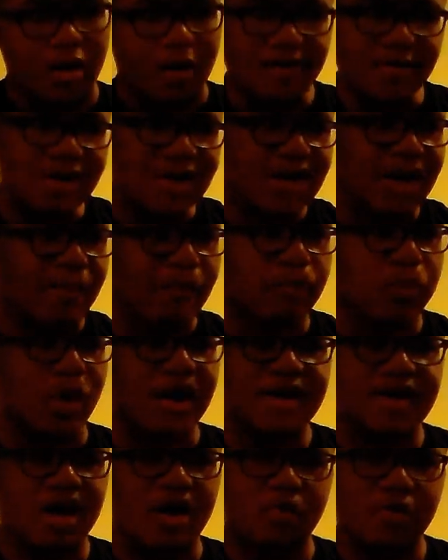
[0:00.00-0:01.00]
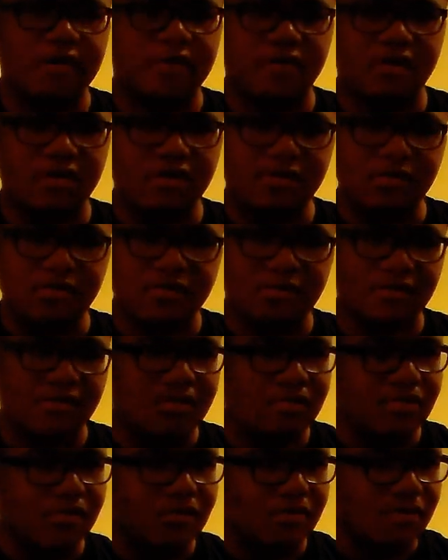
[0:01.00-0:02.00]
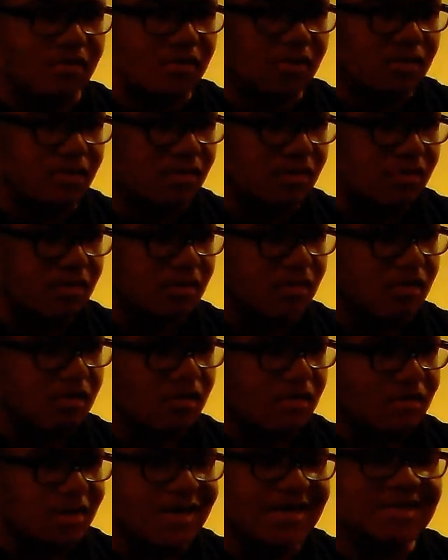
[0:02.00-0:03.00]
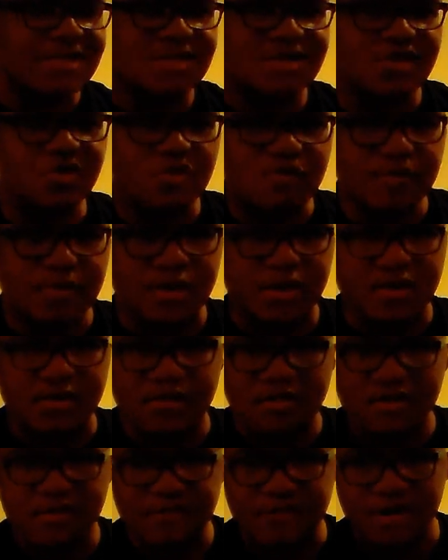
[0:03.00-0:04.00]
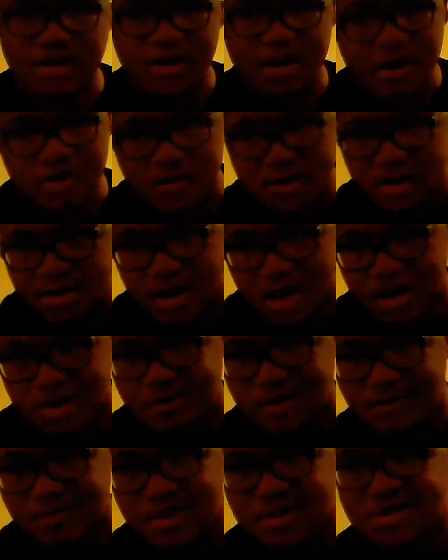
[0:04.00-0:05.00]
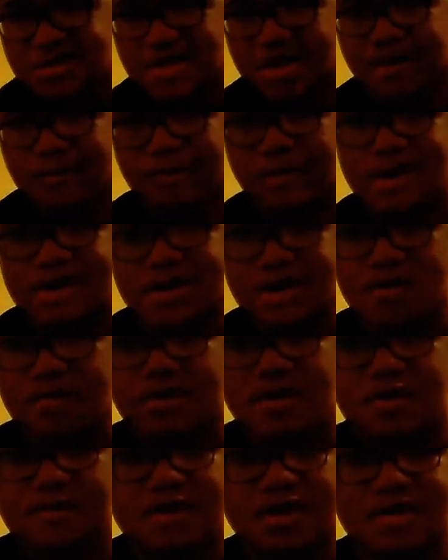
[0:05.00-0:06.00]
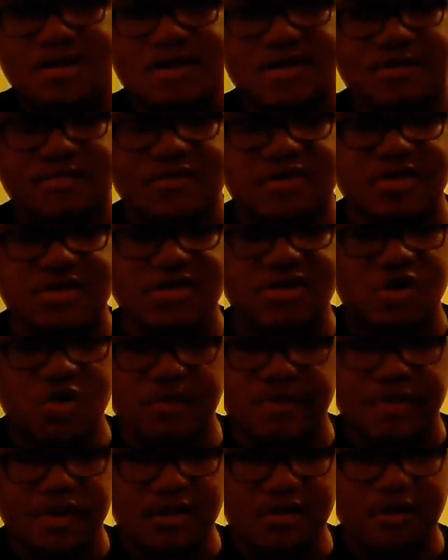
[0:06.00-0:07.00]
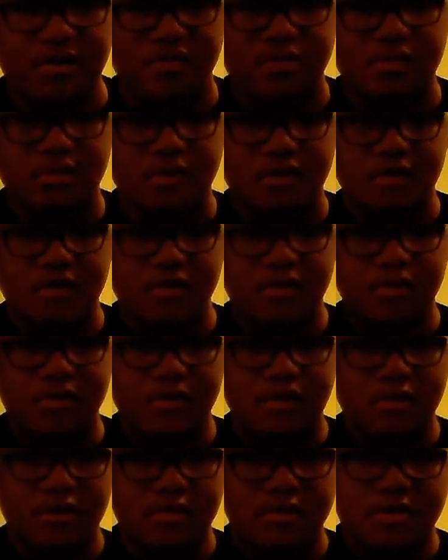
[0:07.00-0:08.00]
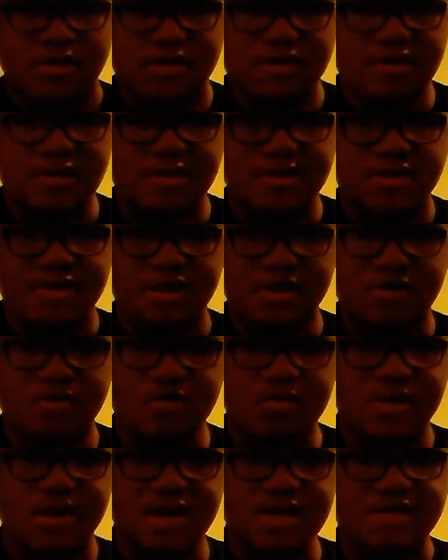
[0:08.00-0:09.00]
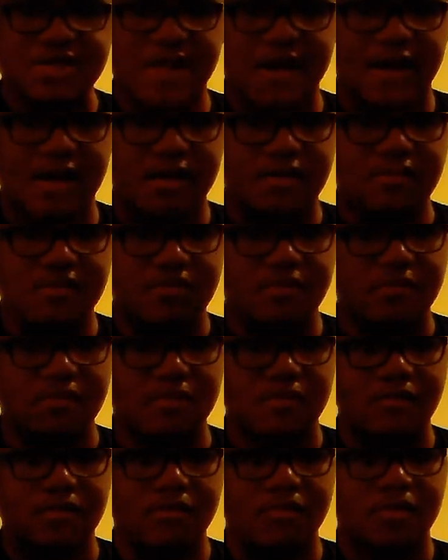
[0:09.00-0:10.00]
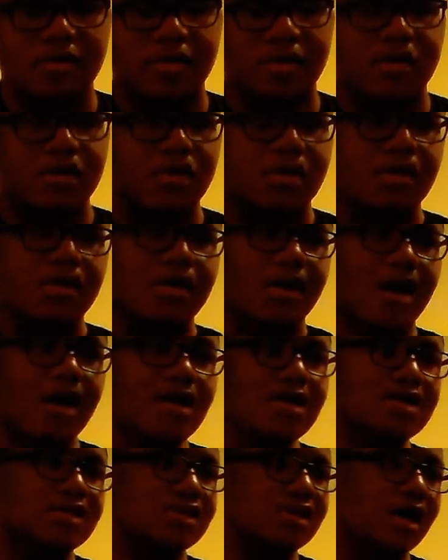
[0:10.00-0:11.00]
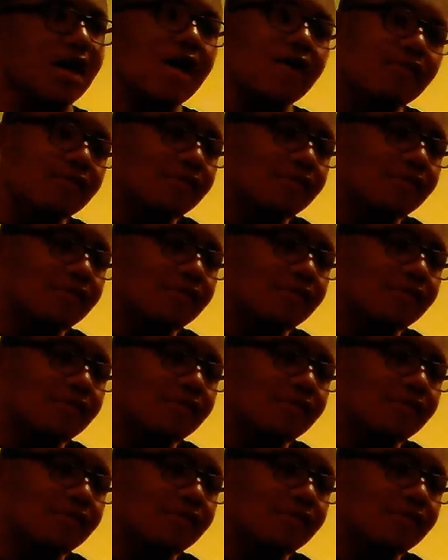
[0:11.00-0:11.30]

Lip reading: I'm not gonna break up with her. That's stupid. If I like her, I like her. I'm not just gonna break up with her because of something stupid. Seriously, like, who does that? Honestly,